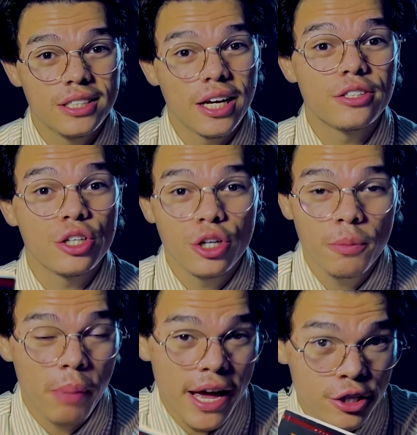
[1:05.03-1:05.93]
He says a
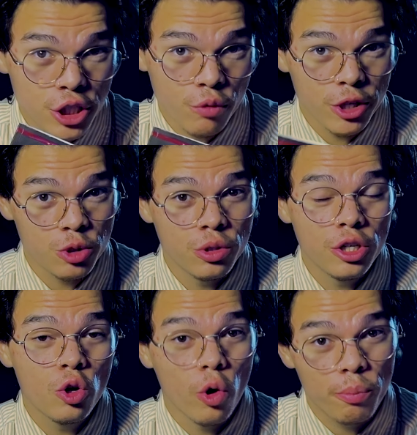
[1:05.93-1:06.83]
good banishing ritual
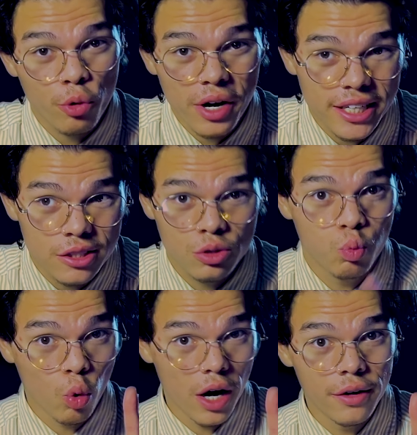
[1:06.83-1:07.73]
incorporates
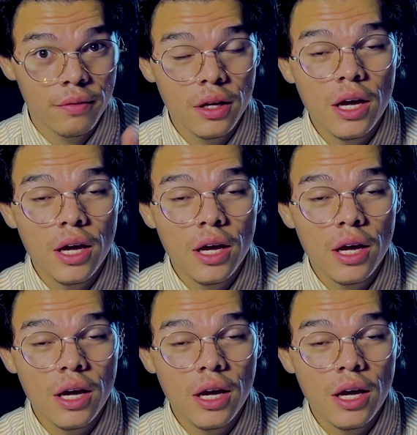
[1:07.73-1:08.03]
1.